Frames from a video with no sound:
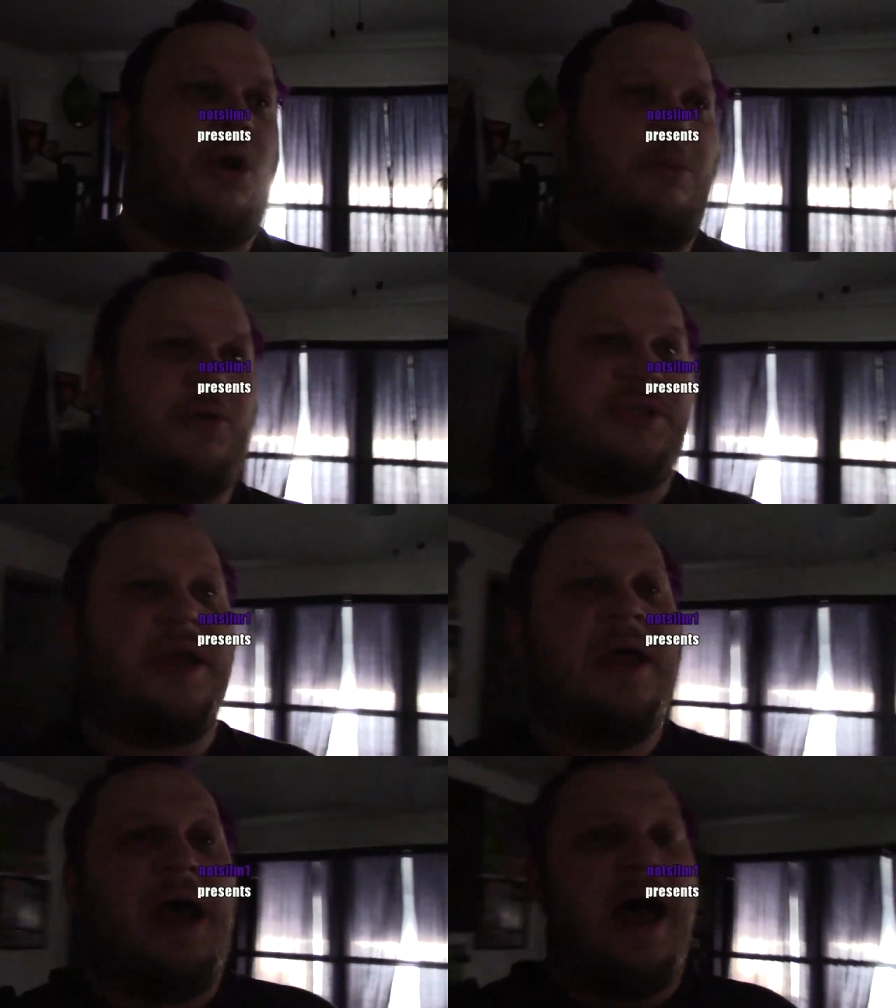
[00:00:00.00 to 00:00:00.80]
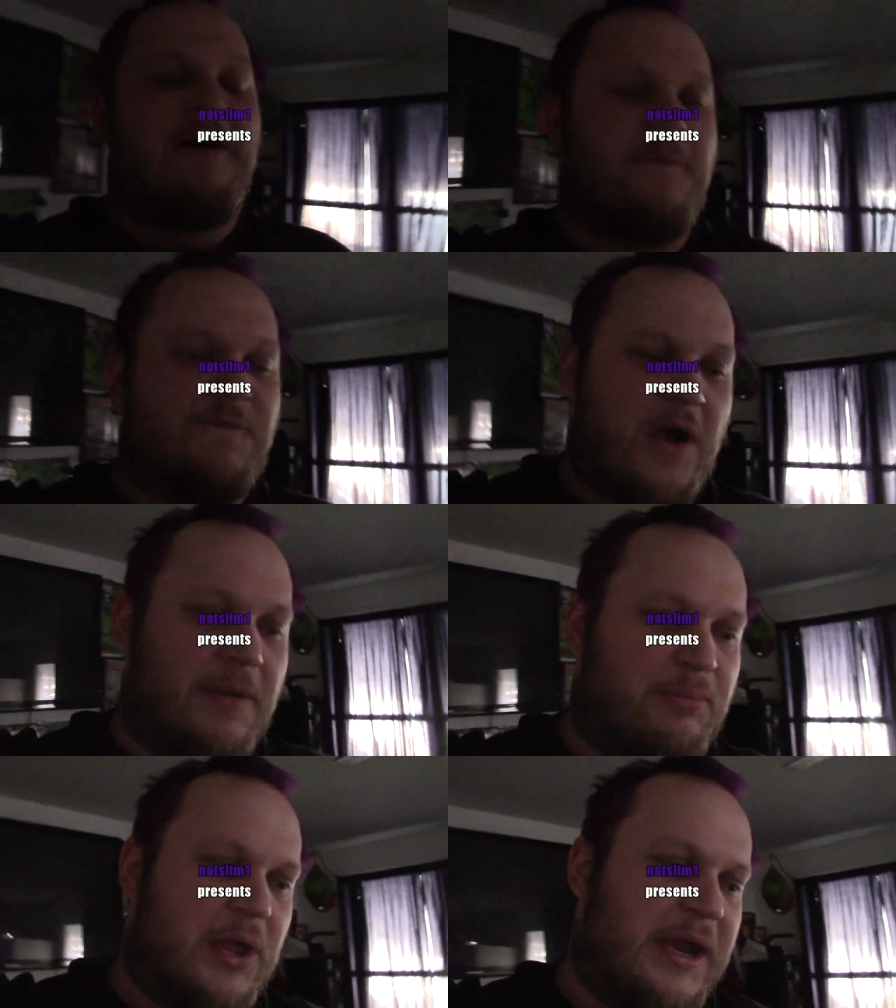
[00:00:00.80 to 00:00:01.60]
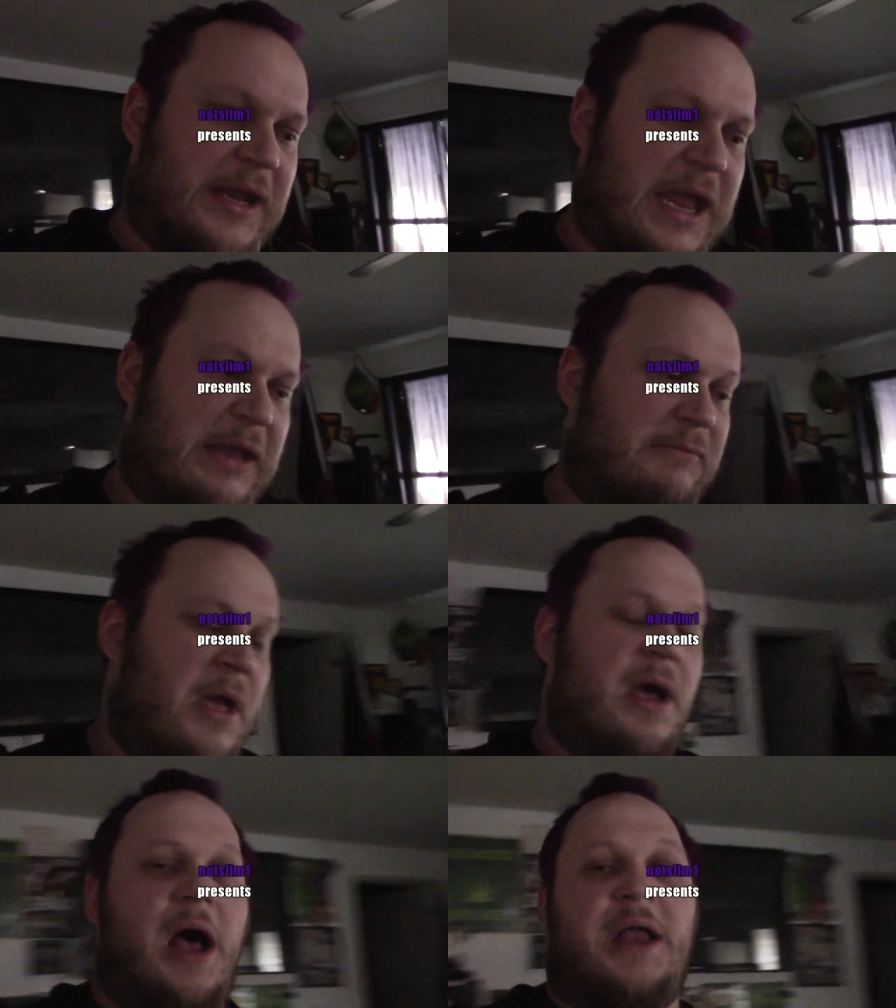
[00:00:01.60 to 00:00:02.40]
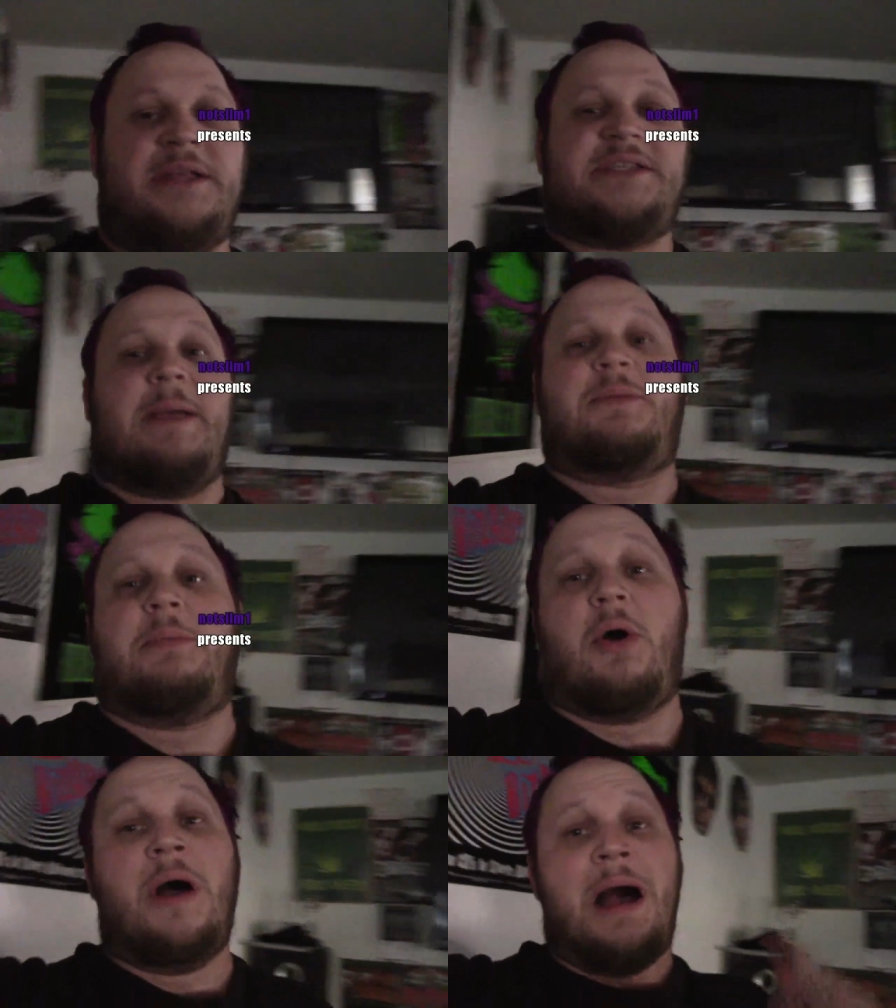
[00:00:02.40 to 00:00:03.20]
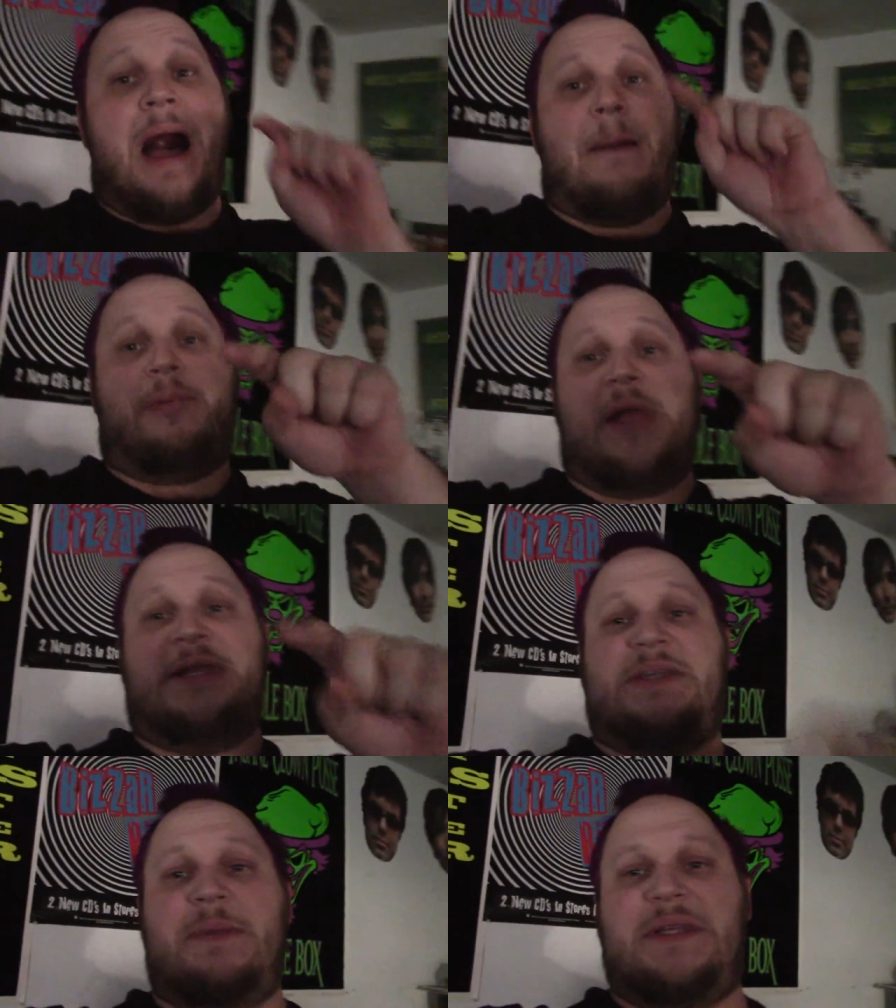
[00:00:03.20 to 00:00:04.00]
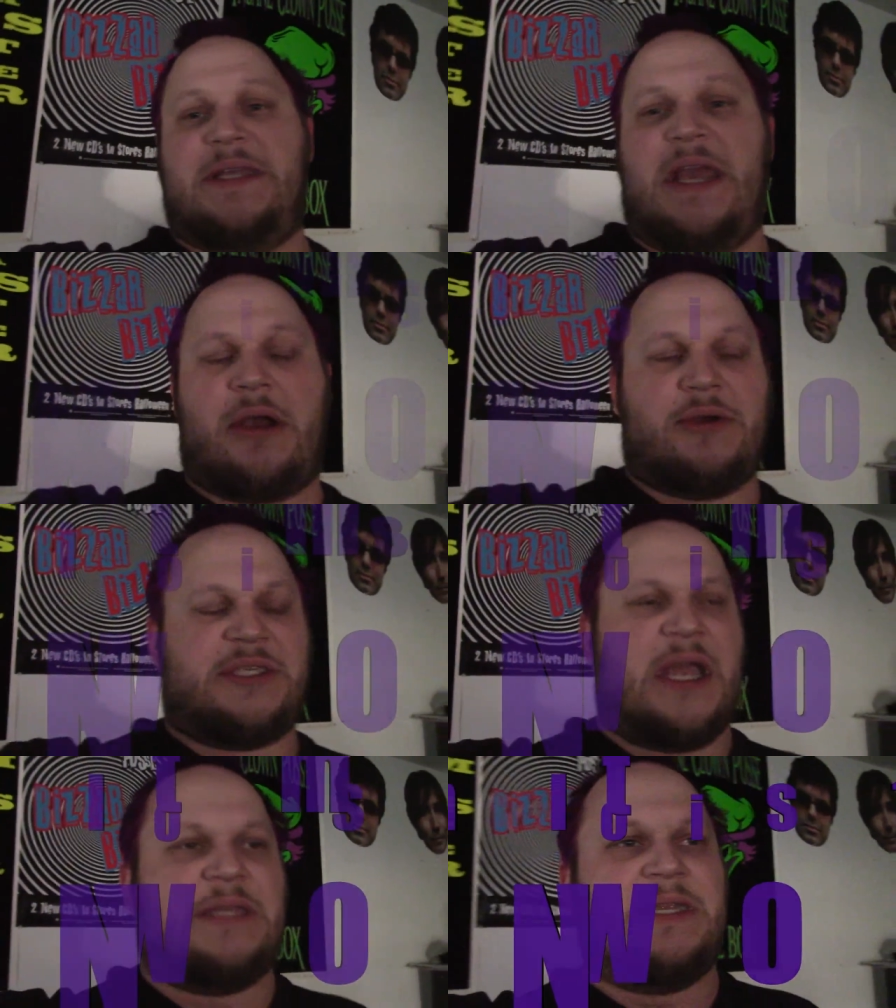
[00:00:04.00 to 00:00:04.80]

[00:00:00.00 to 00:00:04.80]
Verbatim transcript: almost. I haven't fucking played a game. Unacceptable. I'm playing some into the Echo side